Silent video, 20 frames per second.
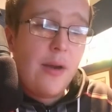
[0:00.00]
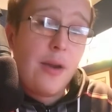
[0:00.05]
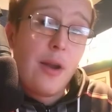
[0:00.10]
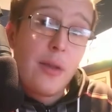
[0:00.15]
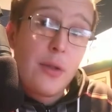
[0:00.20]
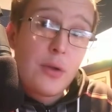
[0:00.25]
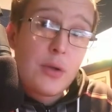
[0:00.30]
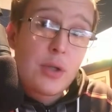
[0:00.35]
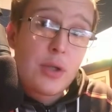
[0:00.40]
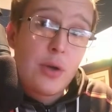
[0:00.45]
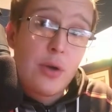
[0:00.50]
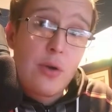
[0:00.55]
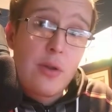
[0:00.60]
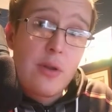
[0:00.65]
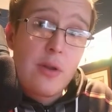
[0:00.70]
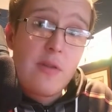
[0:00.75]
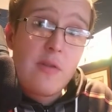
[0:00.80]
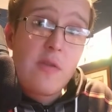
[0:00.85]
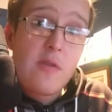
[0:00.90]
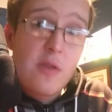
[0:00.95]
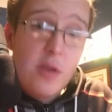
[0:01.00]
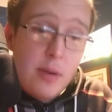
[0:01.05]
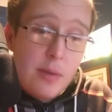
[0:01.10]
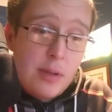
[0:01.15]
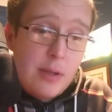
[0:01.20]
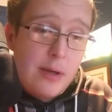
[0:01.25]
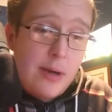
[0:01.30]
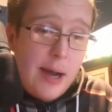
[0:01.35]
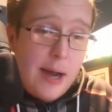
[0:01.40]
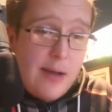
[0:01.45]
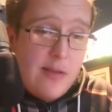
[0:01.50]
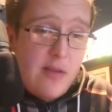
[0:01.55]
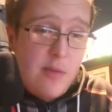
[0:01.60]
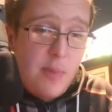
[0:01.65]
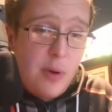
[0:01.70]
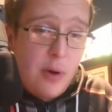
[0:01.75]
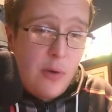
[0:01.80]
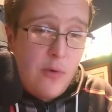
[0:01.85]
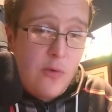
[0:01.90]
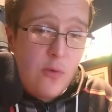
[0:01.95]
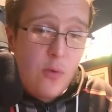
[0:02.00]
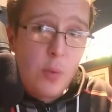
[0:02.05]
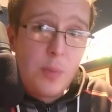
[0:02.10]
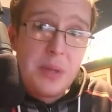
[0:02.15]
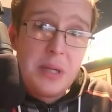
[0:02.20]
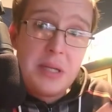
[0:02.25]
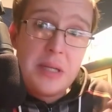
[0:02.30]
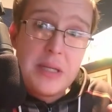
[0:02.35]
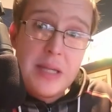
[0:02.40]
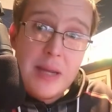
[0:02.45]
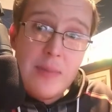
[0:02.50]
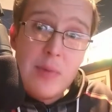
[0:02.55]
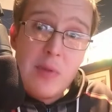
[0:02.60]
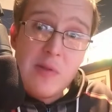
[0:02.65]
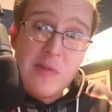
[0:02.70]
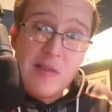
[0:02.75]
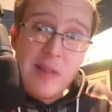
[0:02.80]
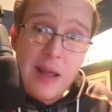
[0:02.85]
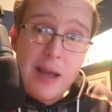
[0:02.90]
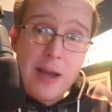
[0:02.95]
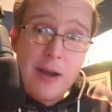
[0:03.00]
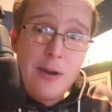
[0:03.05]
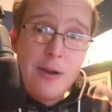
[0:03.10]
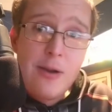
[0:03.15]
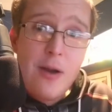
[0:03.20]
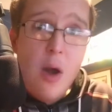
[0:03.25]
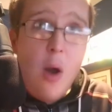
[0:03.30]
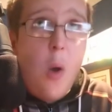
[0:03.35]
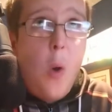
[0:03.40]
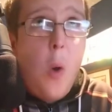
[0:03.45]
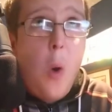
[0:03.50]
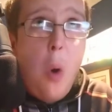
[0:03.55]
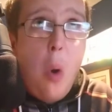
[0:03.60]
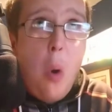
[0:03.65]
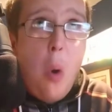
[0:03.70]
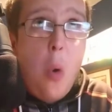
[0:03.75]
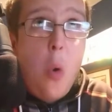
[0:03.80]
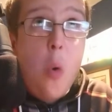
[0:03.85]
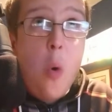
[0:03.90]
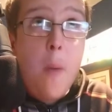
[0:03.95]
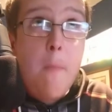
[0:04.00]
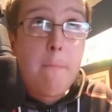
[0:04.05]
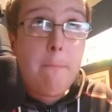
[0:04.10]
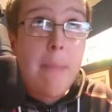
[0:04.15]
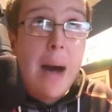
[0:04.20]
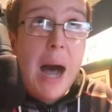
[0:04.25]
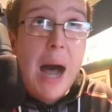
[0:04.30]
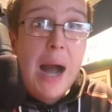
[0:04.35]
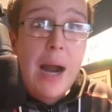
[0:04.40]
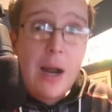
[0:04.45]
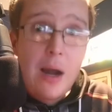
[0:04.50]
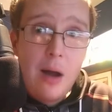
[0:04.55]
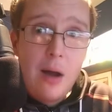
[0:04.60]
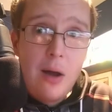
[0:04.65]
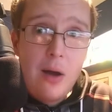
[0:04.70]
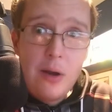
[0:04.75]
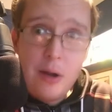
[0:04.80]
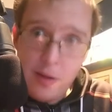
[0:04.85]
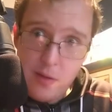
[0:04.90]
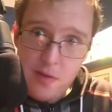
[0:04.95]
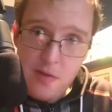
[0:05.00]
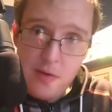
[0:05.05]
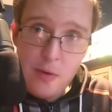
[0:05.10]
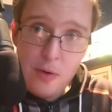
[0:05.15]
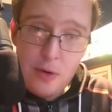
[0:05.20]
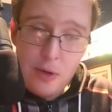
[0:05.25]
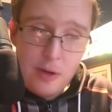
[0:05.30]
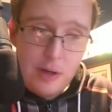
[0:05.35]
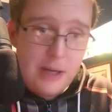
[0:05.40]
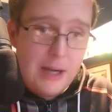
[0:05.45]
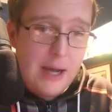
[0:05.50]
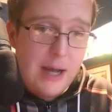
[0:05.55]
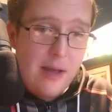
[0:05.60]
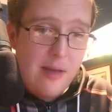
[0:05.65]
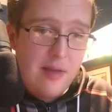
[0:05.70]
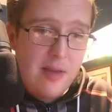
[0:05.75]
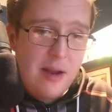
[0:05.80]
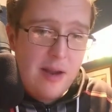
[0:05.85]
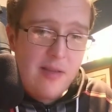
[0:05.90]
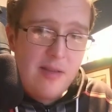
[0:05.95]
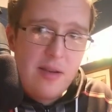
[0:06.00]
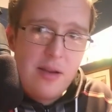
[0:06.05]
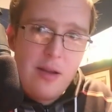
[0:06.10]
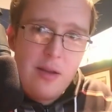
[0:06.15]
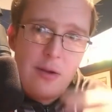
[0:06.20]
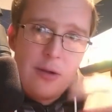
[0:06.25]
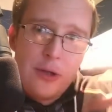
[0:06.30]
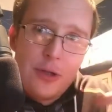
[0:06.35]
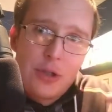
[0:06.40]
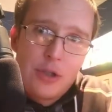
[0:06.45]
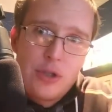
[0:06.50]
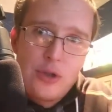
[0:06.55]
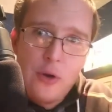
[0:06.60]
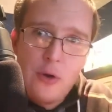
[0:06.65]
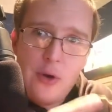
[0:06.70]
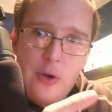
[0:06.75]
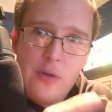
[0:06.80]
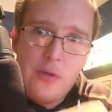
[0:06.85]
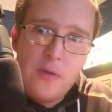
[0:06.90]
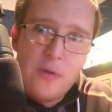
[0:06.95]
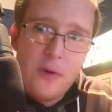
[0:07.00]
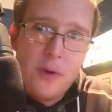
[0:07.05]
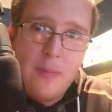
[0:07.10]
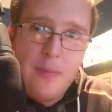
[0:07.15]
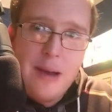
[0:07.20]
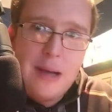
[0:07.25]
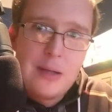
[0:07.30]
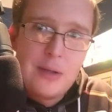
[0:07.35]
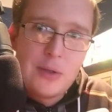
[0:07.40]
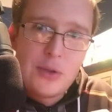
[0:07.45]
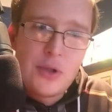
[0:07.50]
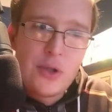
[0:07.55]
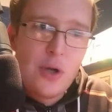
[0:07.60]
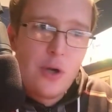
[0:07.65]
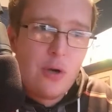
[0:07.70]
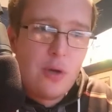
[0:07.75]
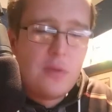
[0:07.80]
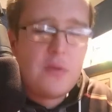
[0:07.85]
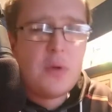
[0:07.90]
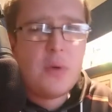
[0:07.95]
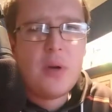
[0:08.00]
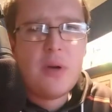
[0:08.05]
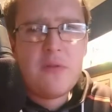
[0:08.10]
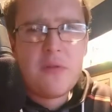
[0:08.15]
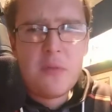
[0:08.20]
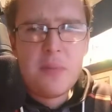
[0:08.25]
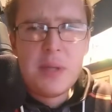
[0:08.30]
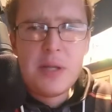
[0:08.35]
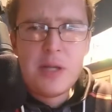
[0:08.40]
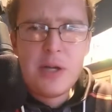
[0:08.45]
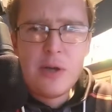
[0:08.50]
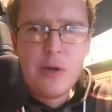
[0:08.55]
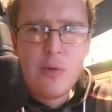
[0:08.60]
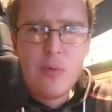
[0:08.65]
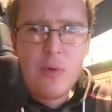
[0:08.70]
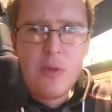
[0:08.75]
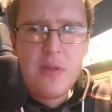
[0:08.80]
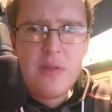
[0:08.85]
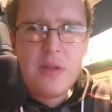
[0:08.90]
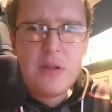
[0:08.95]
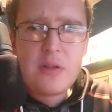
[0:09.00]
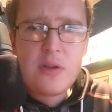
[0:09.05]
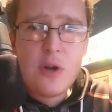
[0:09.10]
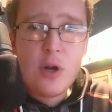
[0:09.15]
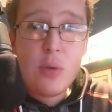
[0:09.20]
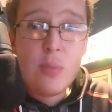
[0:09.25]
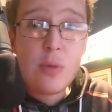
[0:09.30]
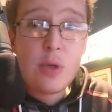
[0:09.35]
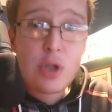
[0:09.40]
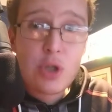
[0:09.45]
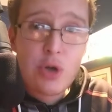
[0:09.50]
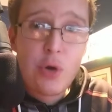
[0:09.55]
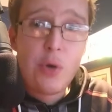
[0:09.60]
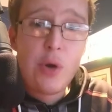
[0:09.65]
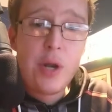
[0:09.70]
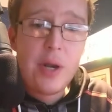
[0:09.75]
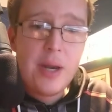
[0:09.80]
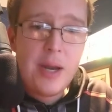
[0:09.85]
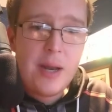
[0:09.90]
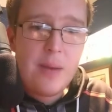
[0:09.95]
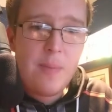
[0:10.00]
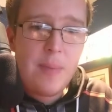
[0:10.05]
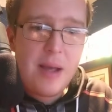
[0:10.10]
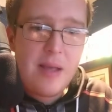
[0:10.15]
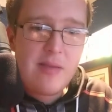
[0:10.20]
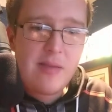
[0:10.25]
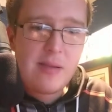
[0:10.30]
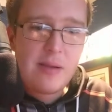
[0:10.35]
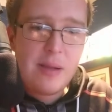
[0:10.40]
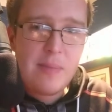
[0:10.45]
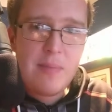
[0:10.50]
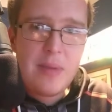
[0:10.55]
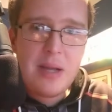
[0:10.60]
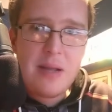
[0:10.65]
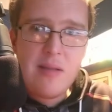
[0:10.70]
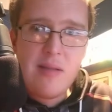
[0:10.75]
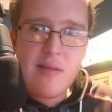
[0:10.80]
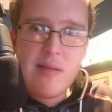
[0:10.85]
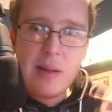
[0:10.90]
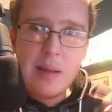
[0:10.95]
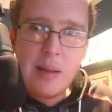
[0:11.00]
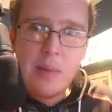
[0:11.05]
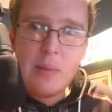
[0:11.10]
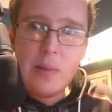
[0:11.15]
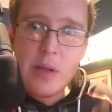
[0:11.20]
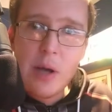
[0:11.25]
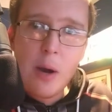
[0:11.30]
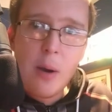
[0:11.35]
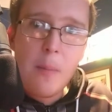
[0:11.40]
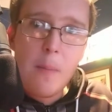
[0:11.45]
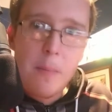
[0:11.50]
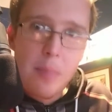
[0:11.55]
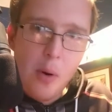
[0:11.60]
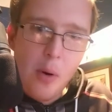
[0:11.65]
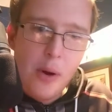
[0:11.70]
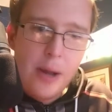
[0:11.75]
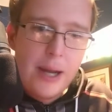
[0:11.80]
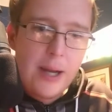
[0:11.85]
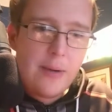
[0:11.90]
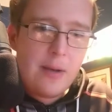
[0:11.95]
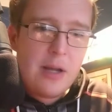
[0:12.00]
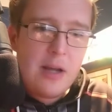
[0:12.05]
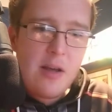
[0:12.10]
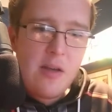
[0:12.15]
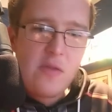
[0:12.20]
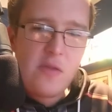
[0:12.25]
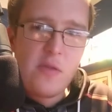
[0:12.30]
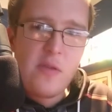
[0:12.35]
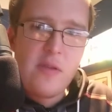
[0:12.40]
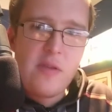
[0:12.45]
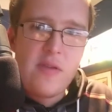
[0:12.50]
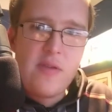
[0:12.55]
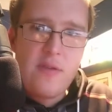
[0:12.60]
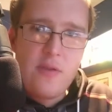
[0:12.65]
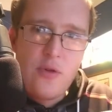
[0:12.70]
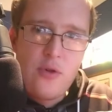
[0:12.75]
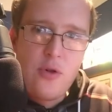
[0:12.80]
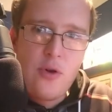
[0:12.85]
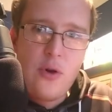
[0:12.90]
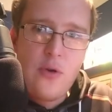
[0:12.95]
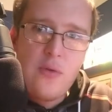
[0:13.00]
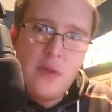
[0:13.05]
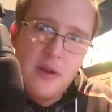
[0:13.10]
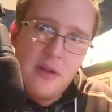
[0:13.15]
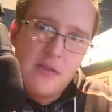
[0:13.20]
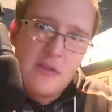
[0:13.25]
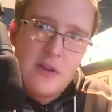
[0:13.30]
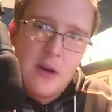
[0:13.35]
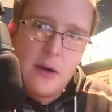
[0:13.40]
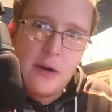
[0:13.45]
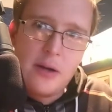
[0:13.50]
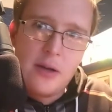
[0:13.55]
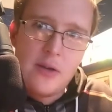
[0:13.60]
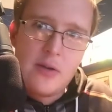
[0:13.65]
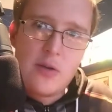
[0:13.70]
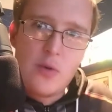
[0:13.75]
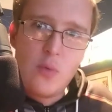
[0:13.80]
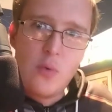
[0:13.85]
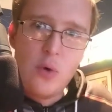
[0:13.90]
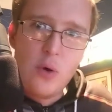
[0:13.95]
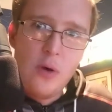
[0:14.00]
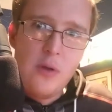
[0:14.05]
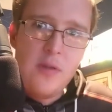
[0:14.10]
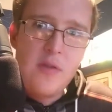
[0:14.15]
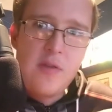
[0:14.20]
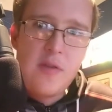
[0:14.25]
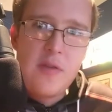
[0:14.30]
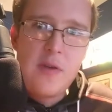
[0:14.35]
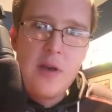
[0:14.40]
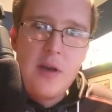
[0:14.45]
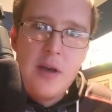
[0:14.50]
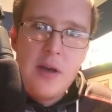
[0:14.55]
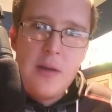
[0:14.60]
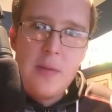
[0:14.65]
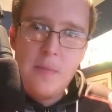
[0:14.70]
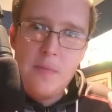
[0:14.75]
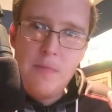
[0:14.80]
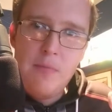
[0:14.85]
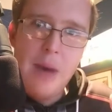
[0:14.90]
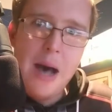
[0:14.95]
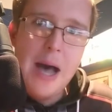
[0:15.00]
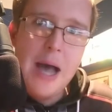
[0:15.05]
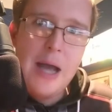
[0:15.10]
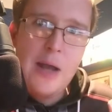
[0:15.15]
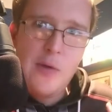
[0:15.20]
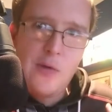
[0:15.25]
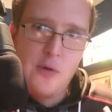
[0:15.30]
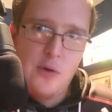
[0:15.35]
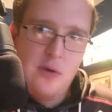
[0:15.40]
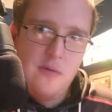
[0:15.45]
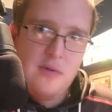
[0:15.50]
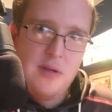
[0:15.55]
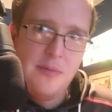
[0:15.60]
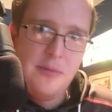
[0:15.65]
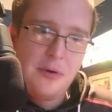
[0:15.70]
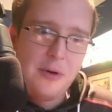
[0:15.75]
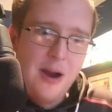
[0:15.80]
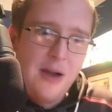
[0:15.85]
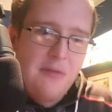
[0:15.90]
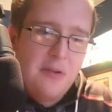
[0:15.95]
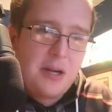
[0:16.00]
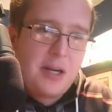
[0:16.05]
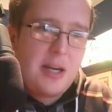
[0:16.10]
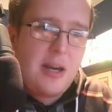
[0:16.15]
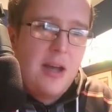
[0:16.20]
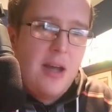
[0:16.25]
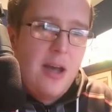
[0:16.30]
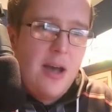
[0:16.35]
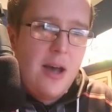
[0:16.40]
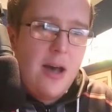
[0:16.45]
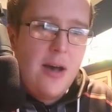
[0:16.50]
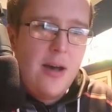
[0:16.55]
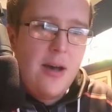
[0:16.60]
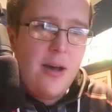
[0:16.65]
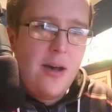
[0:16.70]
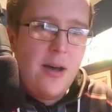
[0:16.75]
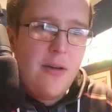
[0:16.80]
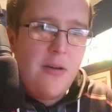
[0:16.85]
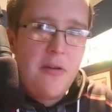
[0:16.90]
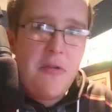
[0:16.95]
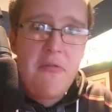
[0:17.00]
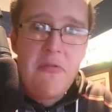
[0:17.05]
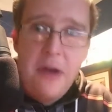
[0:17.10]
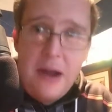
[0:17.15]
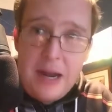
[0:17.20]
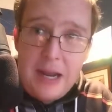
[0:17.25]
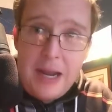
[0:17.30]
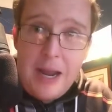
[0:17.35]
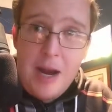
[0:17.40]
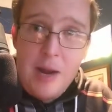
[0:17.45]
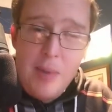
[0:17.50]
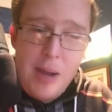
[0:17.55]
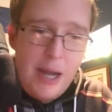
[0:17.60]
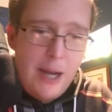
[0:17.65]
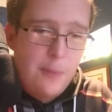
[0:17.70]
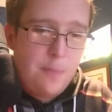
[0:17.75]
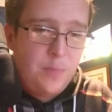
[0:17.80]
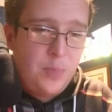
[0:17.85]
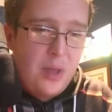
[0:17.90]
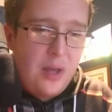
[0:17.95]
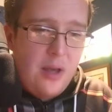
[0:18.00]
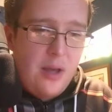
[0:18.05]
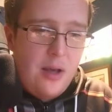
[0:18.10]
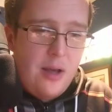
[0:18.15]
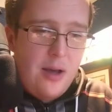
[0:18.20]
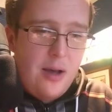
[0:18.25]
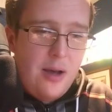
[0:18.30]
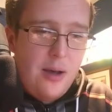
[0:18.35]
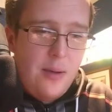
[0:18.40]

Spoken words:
Another show that is similar, I suppose, would be Demon Slayer. Oh my god, it's so good, guys. It is another shonen sort of battle show. If you're unfamiliar with the term shonen, it basically means young boy. So this is a show that is targeted towards my sort of demographic, fighting anime.